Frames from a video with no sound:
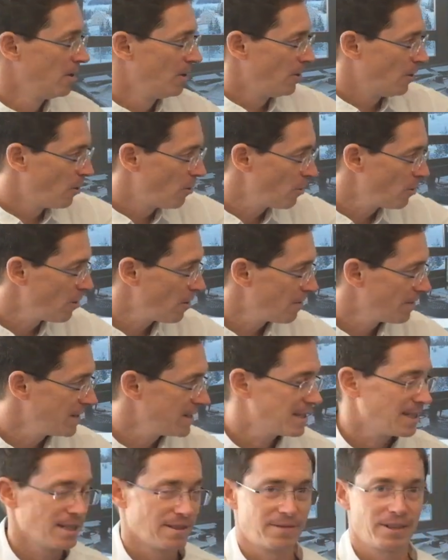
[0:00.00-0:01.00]
All of
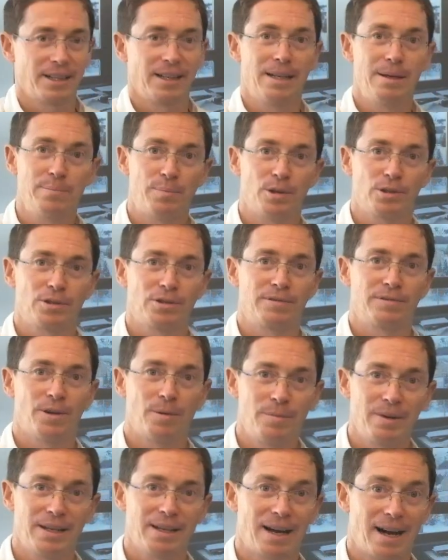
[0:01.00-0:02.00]
this is very important for
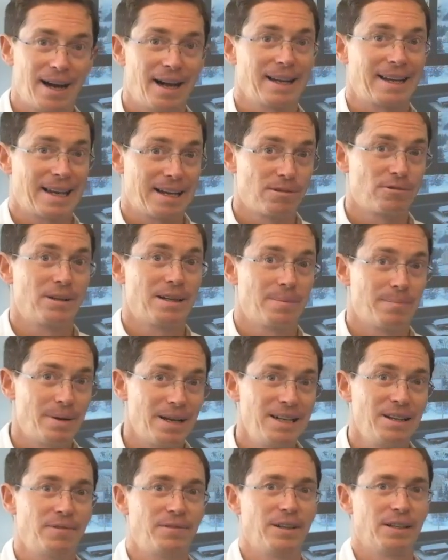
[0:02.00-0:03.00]
me. I can really
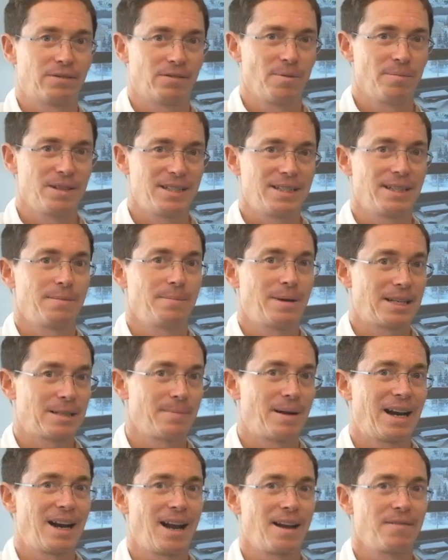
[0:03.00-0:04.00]
benefit from this. It makes
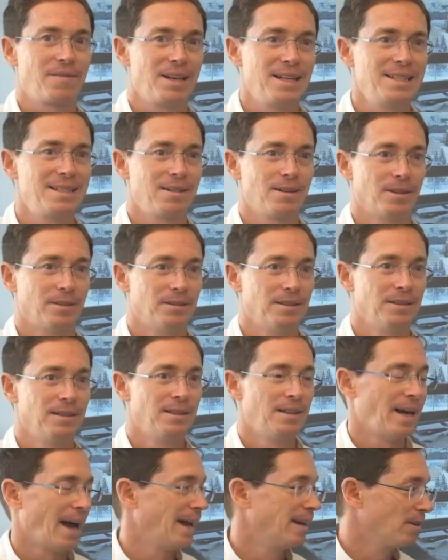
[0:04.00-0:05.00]
my life easier.
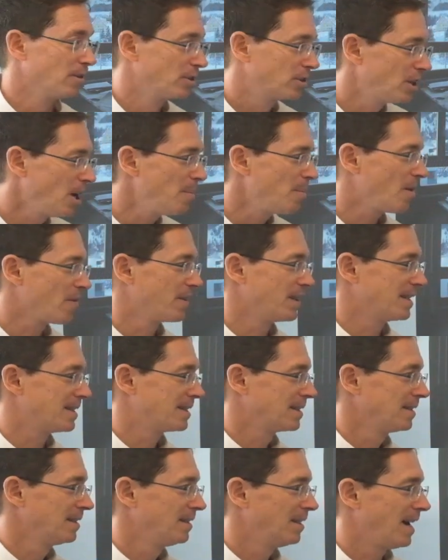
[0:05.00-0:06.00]
And on top of
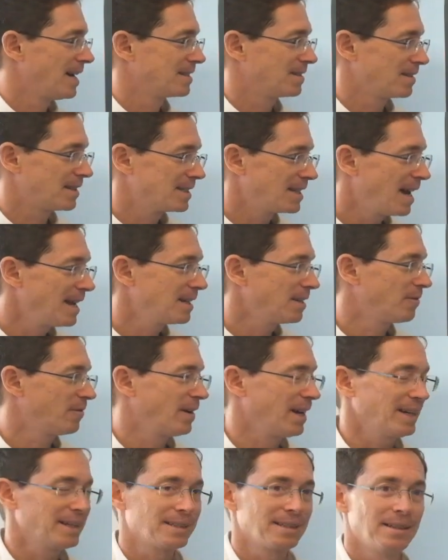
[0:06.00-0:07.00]
this, as a side
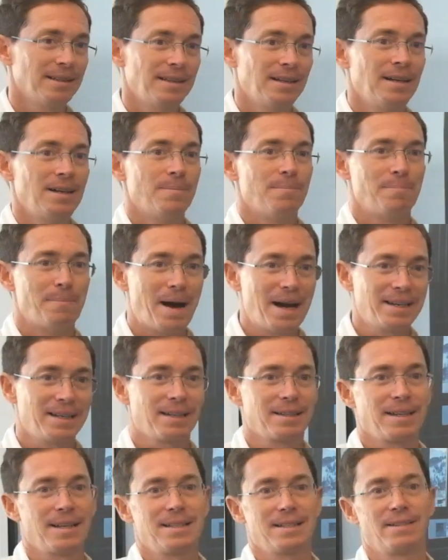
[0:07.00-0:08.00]
effect, my
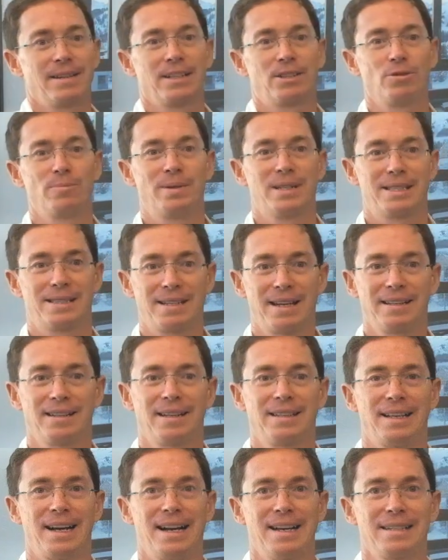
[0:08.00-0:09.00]
data is going to be
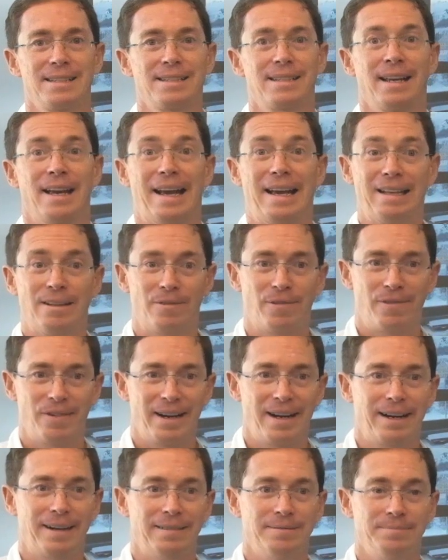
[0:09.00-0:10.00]
standardized and
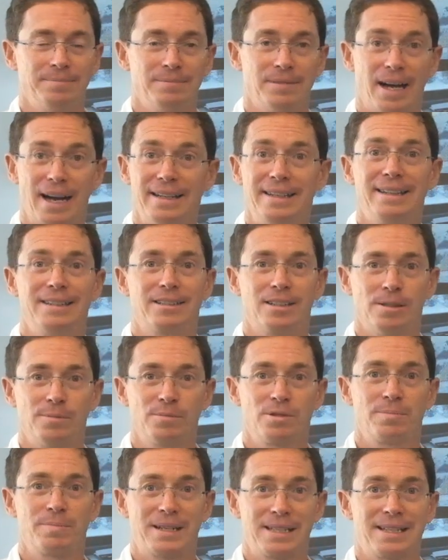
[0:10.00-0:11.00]
fair. And it
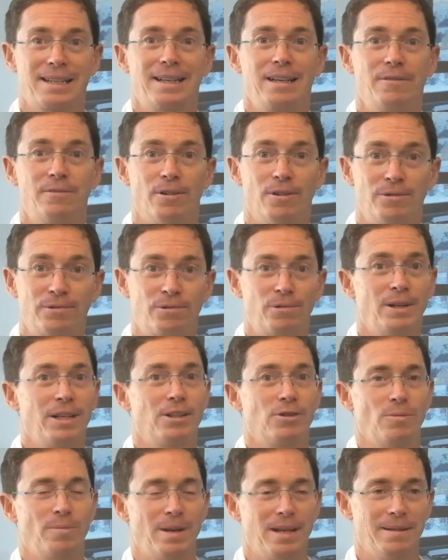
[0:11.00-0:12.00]
comes basically for free
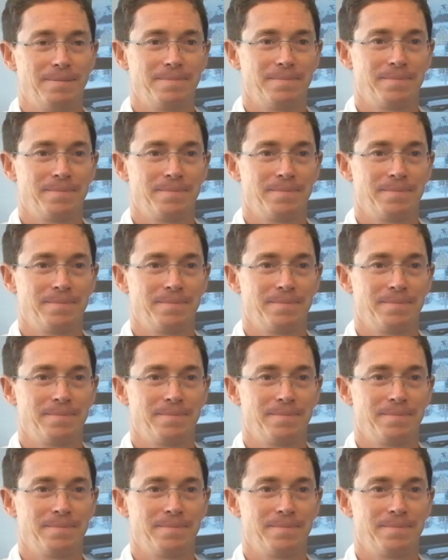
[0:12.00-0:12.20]
to me.